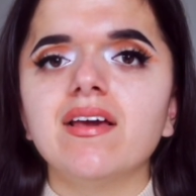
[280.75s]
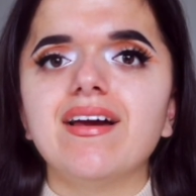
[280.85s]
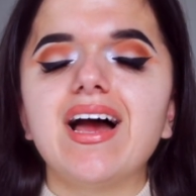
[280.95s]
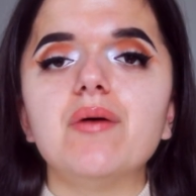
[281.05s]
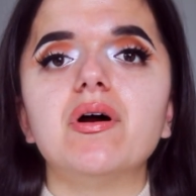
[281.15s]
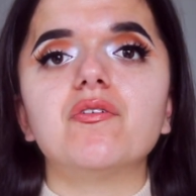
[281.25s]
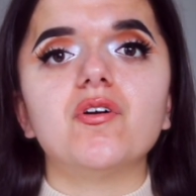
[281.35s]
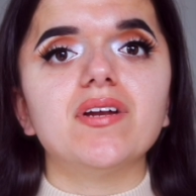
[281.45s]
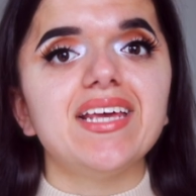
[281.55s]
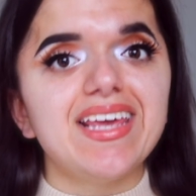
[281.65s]

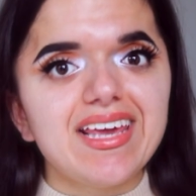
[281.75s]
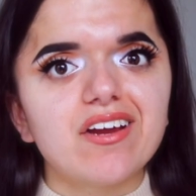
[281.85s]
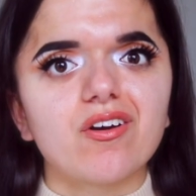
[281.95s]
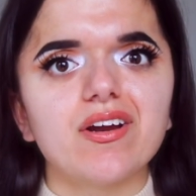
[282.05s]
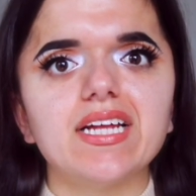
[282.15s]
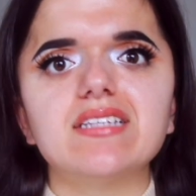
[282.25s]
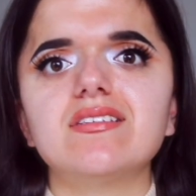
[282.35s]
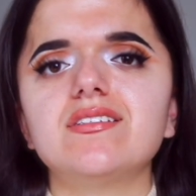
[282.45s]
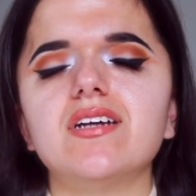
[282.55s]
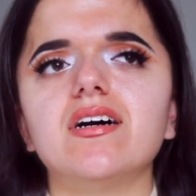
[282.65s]
However, here
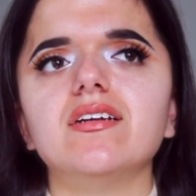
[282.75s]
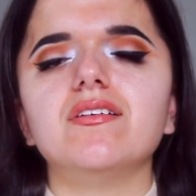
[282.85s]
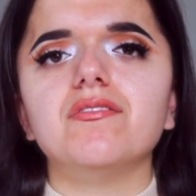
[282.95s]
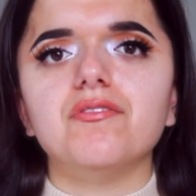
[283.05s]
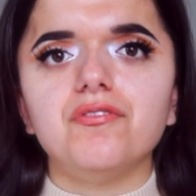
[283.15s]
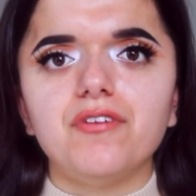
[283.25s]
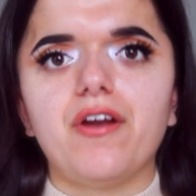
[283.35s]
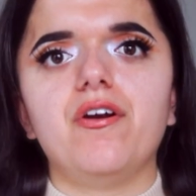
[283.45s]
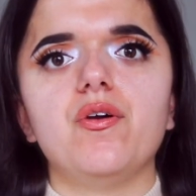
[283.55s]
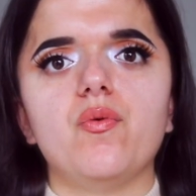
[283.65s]
it's done
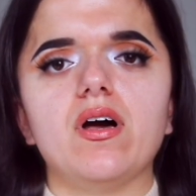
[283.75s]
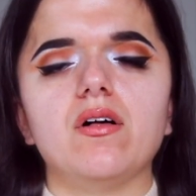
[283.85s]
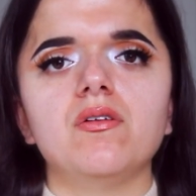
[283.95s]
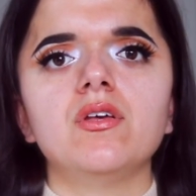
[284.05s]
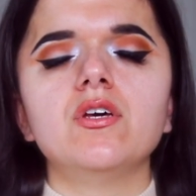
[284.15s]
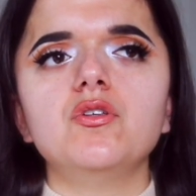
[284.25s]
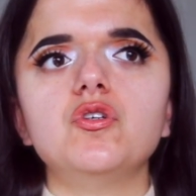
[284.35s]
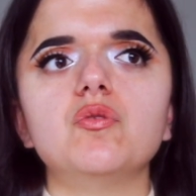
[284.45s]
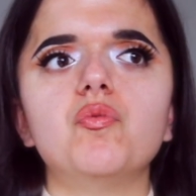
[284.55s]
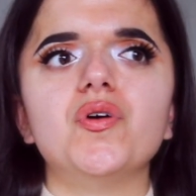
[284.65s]
very well,
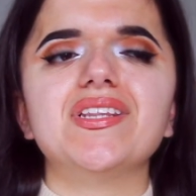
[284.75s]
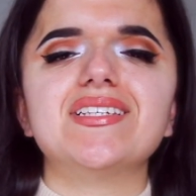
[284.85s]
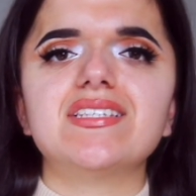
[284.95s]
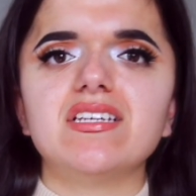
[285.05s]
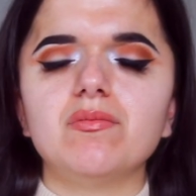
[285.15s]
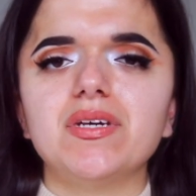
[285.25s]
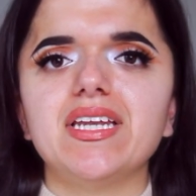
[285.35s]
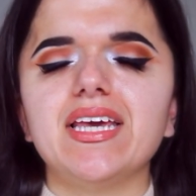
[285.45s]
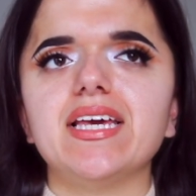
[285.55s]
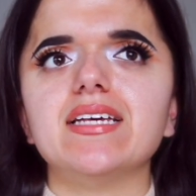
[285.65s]
to the point the cinnamon
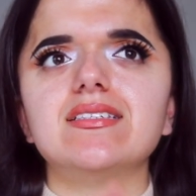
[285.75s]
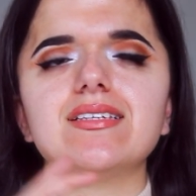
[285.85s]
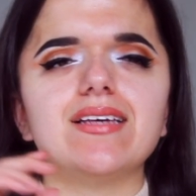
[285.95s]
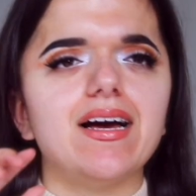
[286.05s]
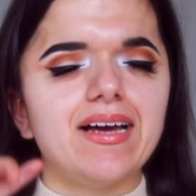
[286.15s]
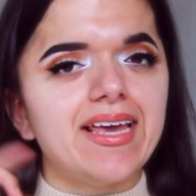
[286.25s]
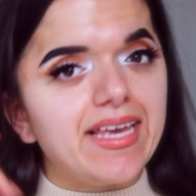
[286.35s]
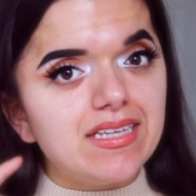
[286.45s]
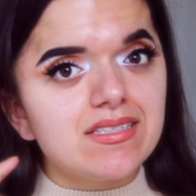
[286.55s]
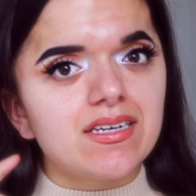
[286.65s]
is a
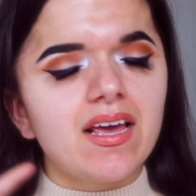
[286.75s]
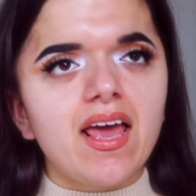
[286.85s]
hint,